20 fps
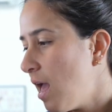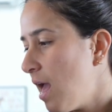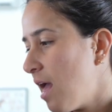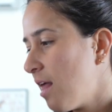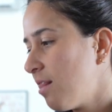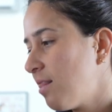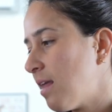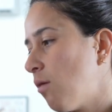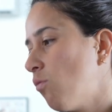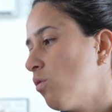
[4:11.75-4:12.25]

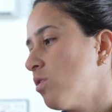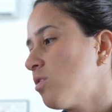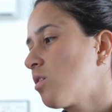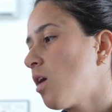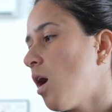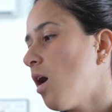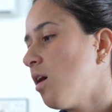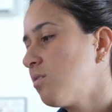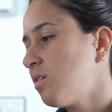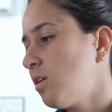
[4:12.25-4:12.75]
and that was
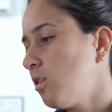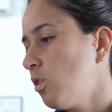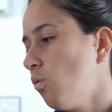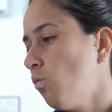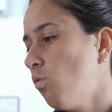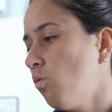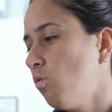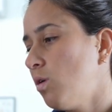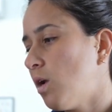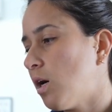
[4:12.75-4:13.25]
causing the
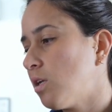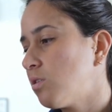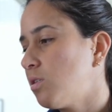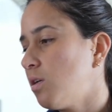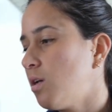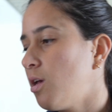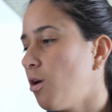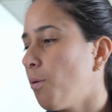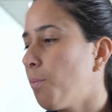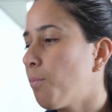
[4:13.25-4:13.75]
wound not to
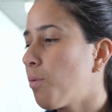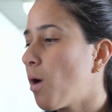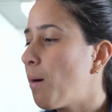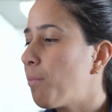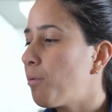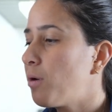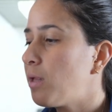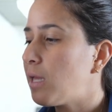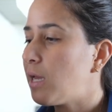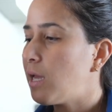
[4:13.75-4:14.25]
heal
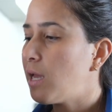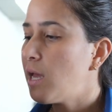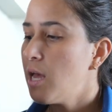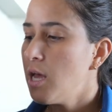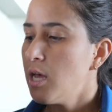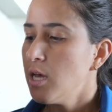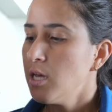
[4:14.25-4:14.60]
properly.